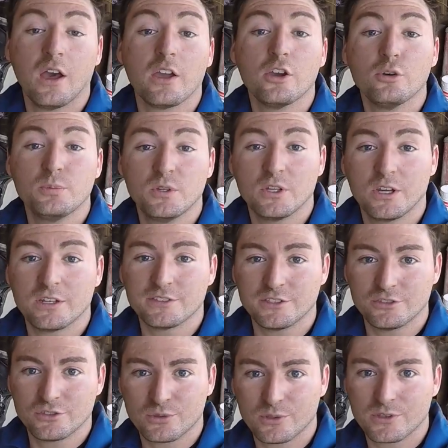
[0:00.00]
I hope you guys
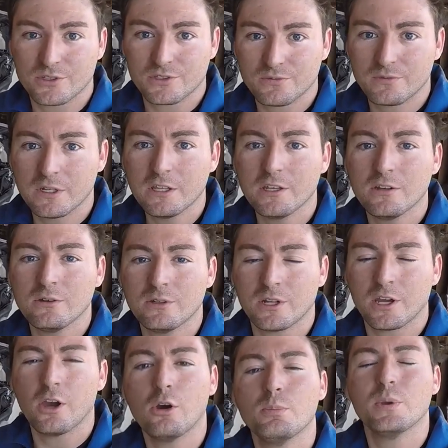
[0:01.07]
enjoyed this video and I
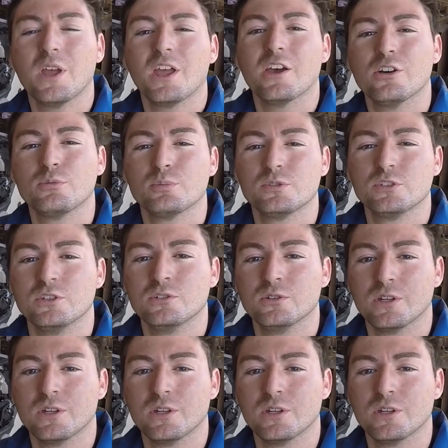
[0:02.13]
hope it helped you.